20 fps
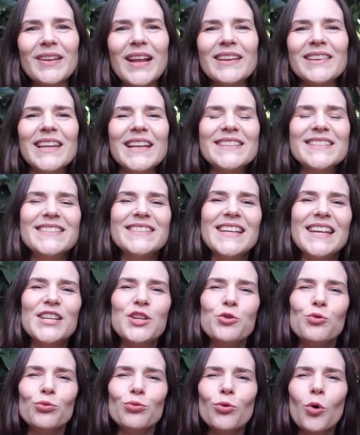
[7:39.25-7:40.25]
let's say
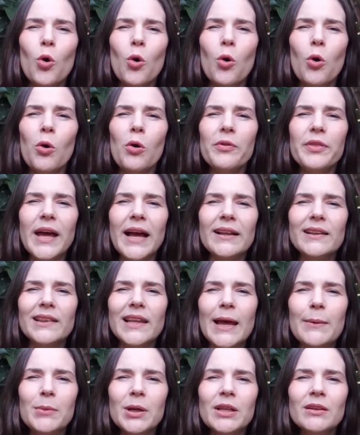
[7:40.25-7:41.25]
you roll that
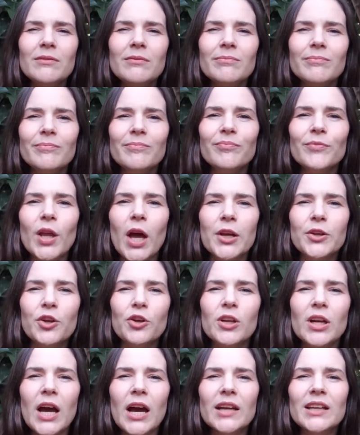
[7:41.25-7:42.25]
lemon on your
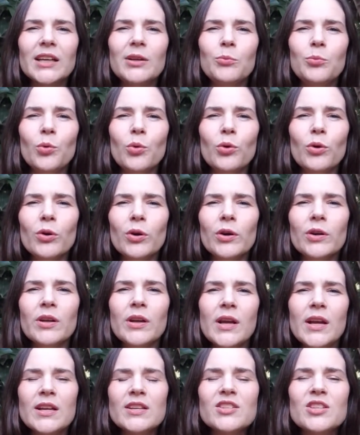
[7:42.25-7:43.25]
cutting board
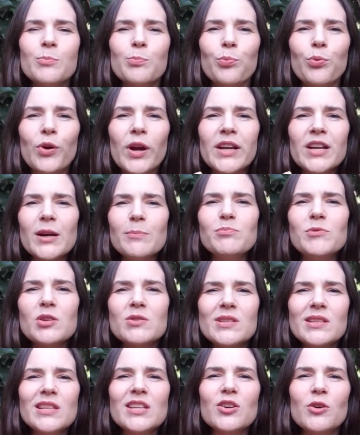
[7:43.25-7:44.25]
to break up
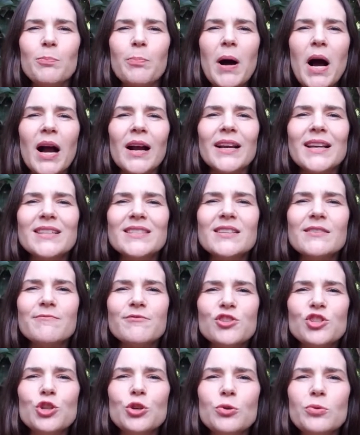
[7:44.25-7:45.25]
those little pockets of
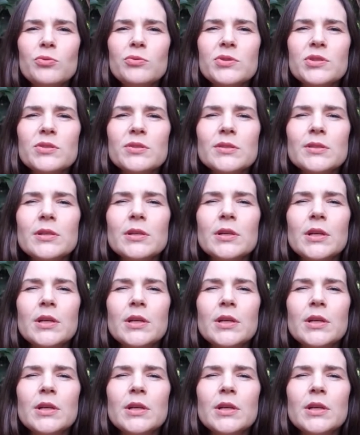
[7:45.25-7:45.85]
juice.